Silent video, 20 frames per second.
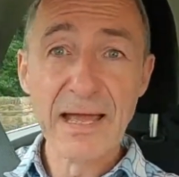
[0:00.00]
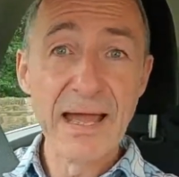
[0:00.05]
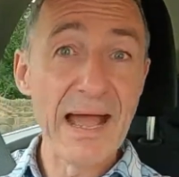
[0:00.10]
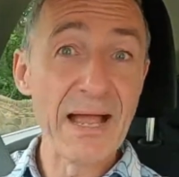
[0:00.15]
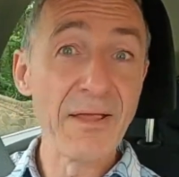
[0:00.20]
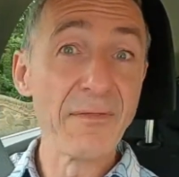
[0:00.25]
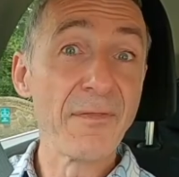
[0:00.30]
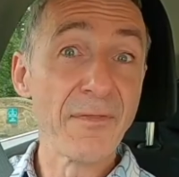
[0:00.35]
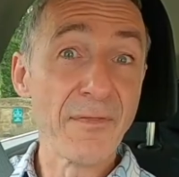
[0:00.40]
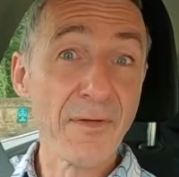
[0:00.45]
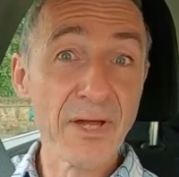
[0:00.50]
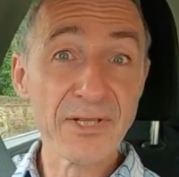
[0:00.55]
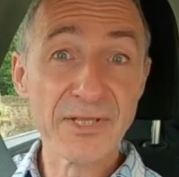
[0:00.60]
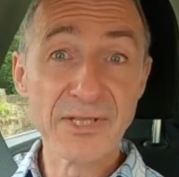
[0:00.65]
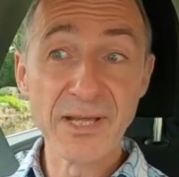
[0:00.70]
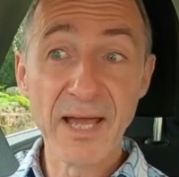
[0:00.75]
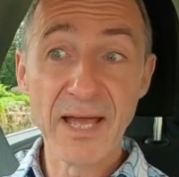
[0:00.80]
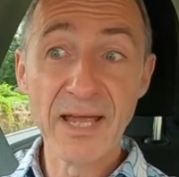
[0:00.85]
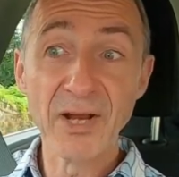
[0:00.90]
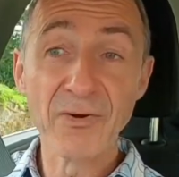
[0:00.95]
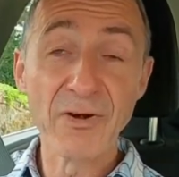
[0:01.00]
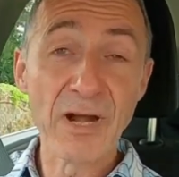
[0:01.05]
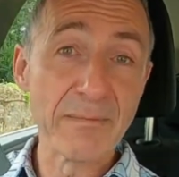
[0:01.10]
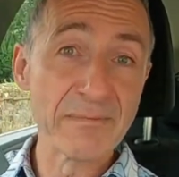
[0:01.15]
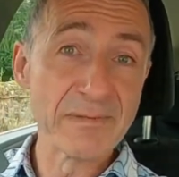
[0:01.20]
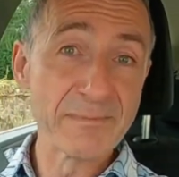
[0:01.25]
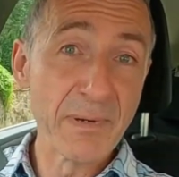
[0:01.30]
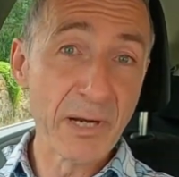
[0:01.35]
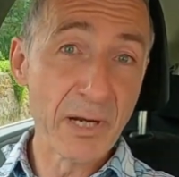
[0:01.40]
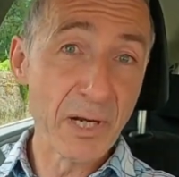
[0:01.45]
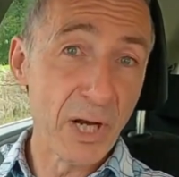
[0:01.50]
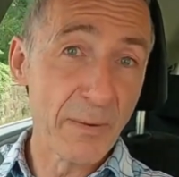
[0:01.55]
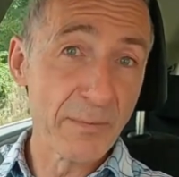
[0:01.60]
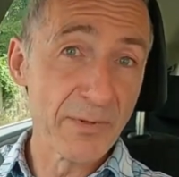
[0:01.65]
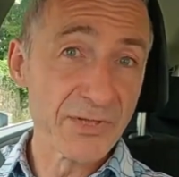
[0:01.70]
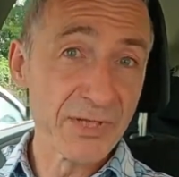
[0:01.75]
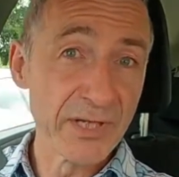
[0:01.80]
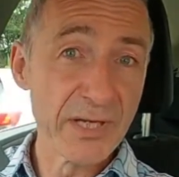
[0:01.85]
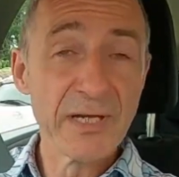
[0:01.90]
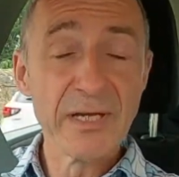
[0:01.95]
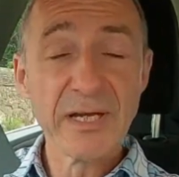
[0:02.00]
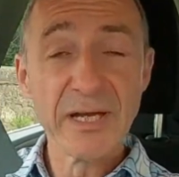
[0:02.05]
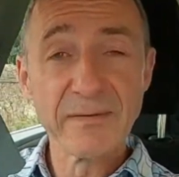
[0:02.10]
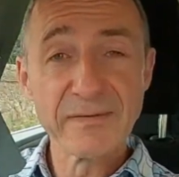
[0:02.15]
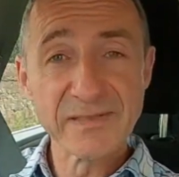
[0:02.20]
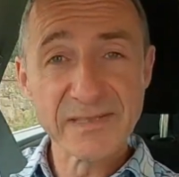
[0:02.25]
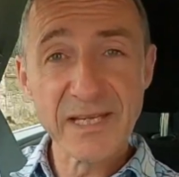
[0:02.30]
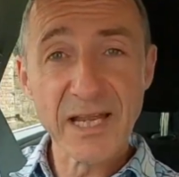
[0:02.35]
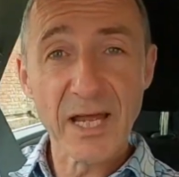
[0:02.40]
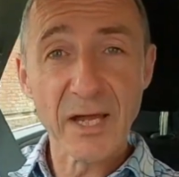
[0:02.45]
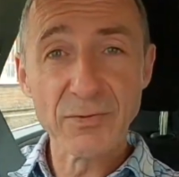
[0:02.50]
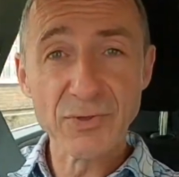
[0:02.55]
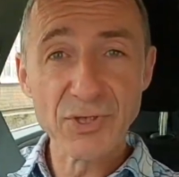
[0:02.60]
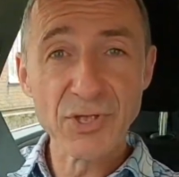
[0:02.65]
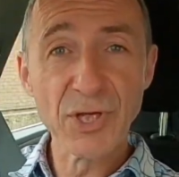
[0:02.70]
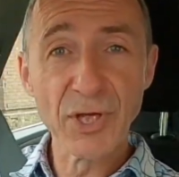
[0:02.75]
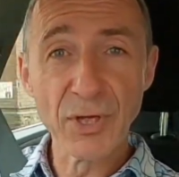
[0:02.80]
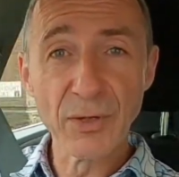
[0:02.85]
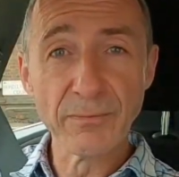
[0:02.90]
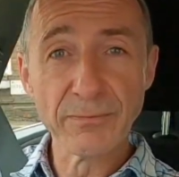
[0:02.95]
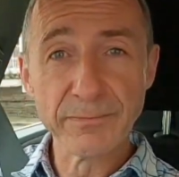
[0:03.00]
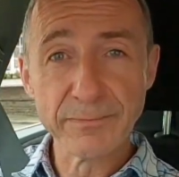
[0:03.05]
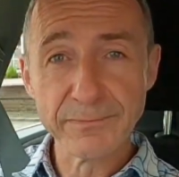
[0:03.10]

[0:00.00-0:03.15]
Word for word: and 38 grams per kilometre of CO2.